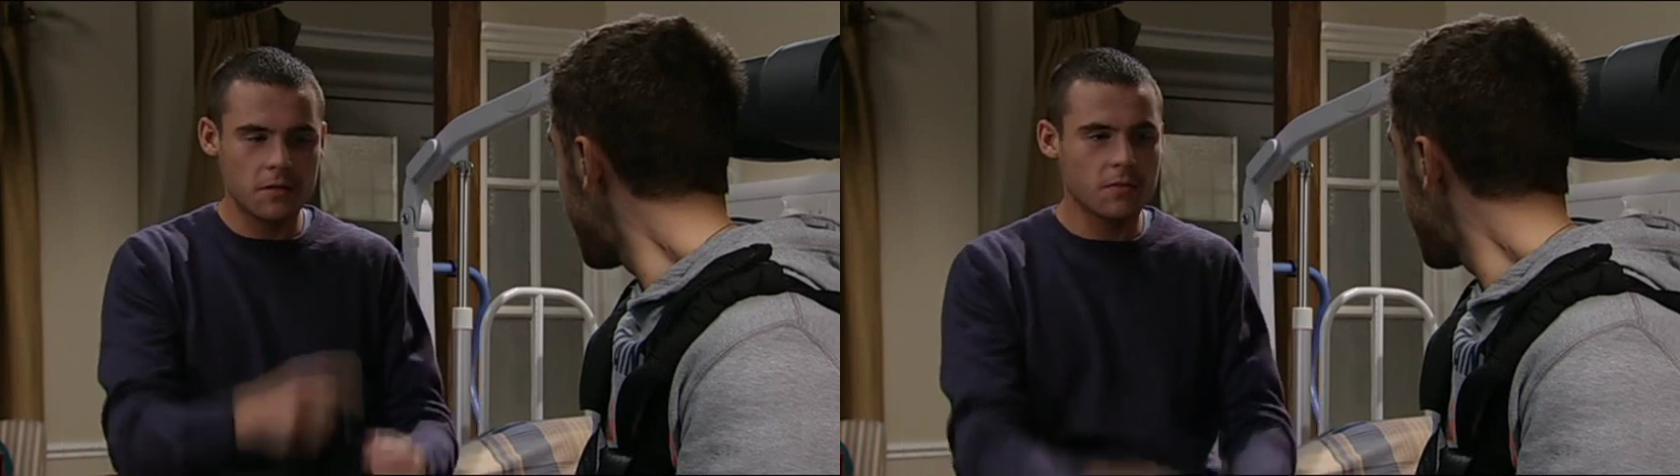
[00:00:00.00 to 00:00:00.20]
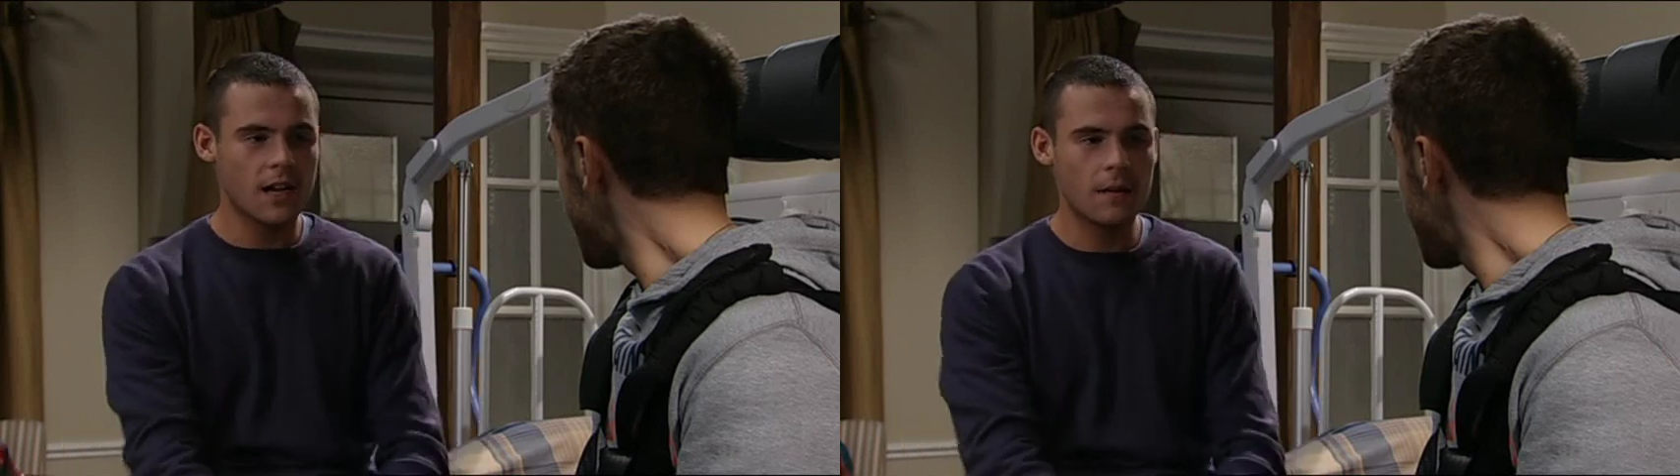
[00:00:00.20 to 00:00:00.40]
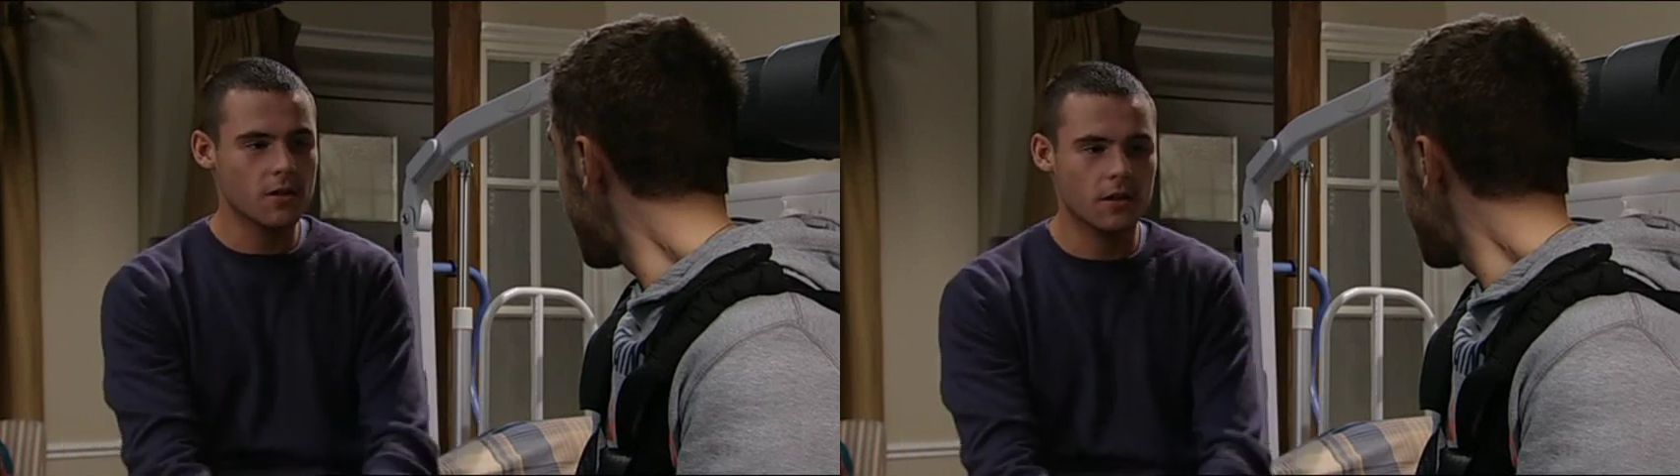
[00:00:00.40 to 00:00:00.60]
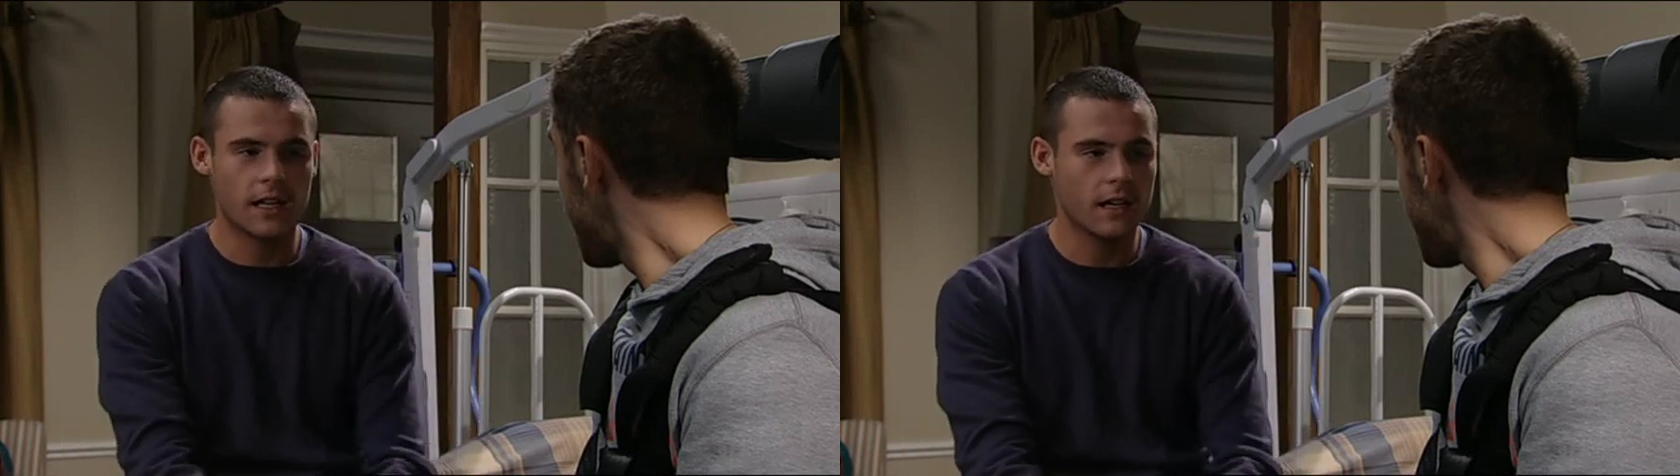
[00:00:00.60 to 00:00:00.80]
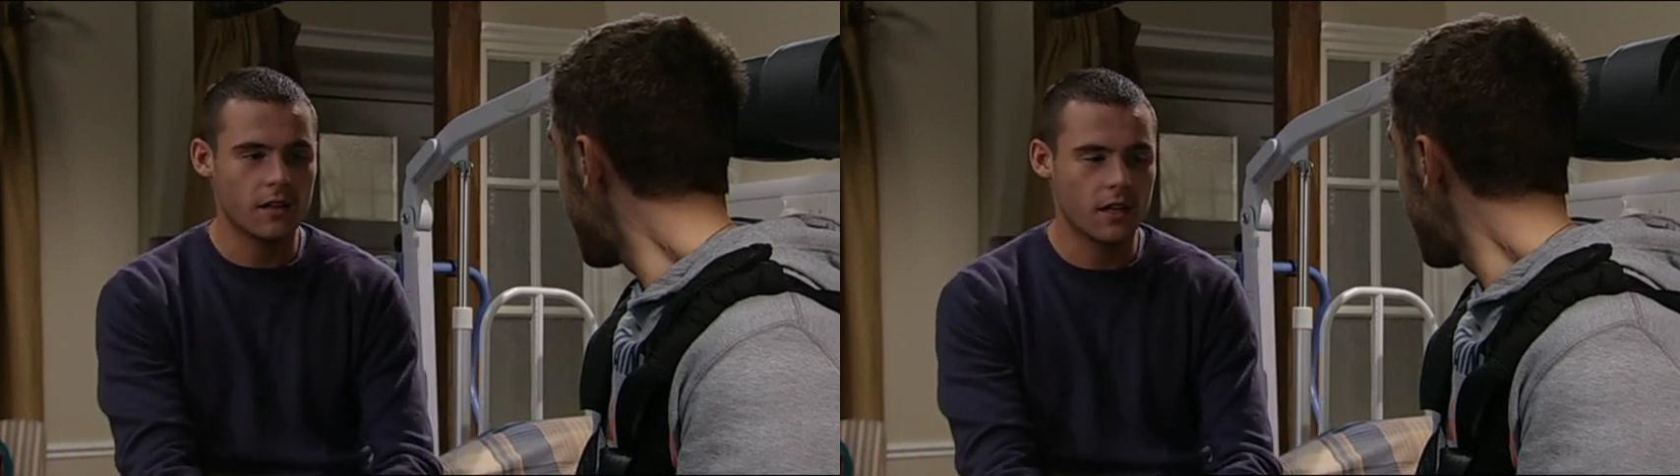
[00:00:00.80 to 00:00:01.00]
in your pyjamas all
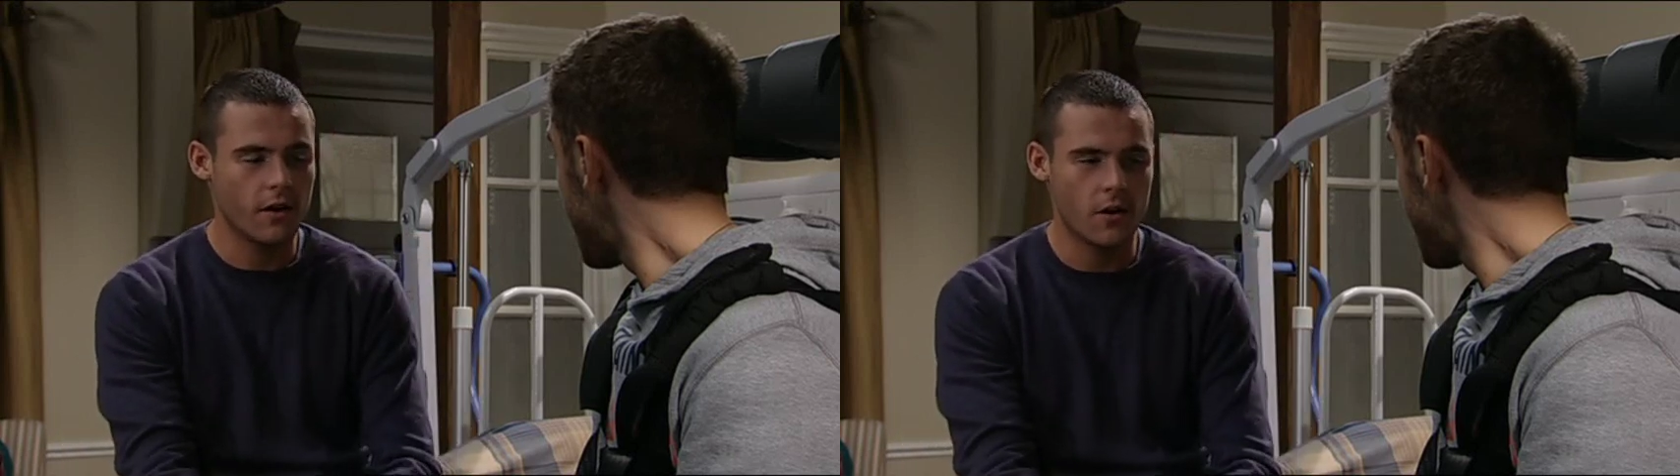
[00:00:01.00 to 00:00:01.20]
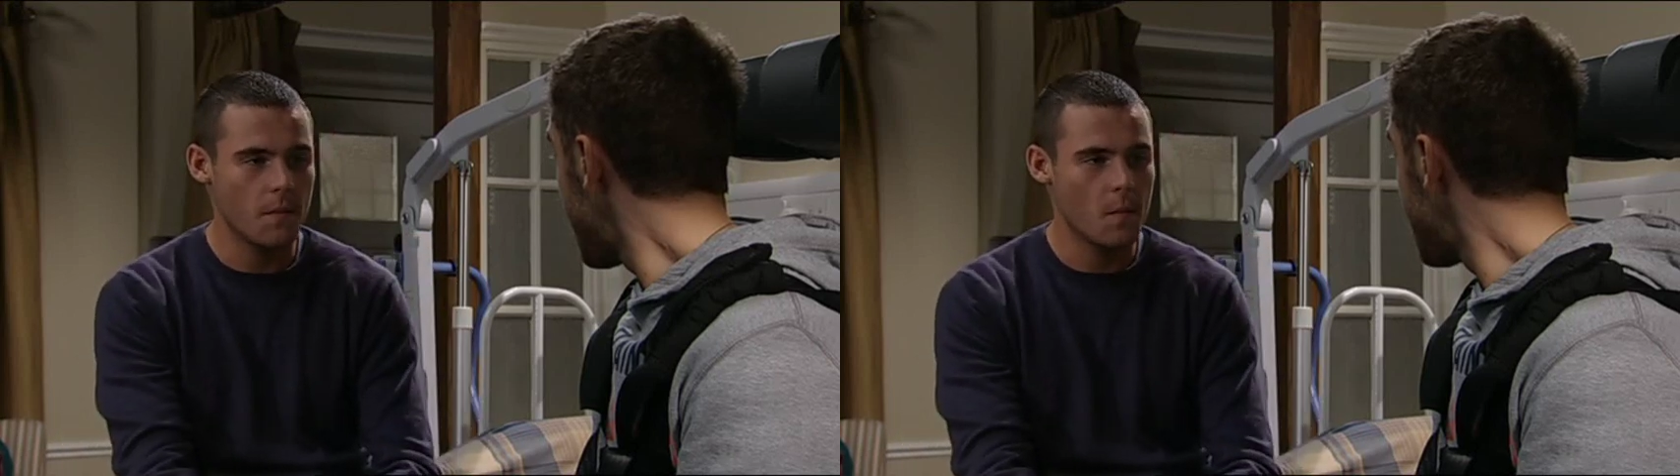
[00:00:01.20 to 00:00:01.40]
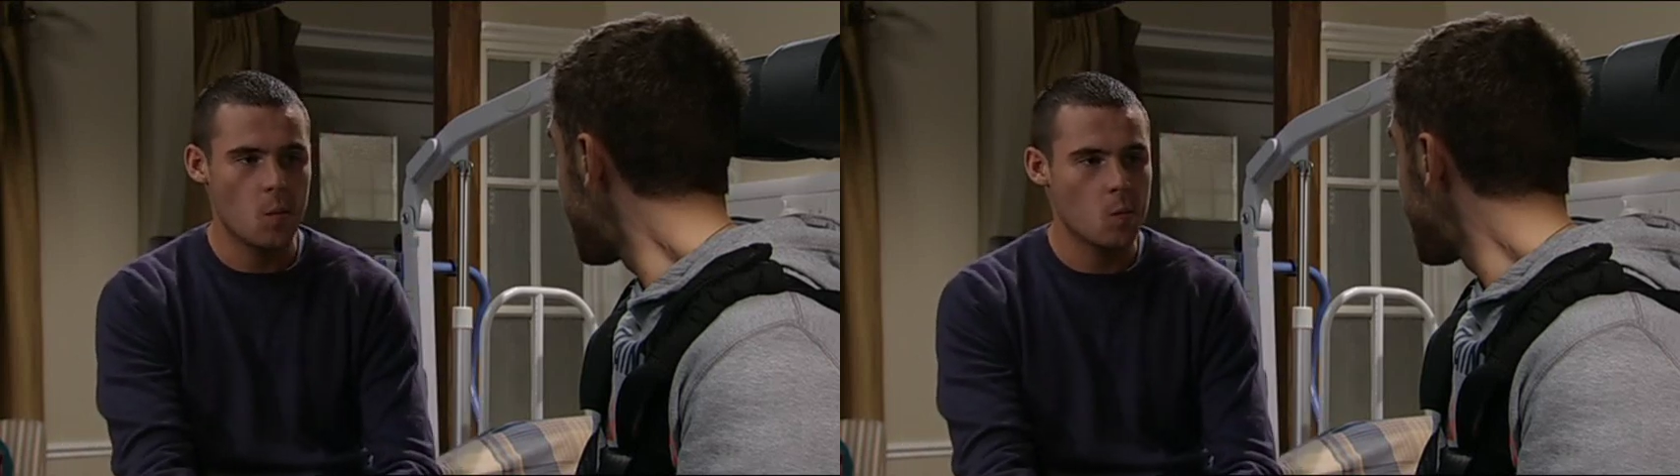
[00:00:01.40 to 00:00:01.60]
day now that you're home.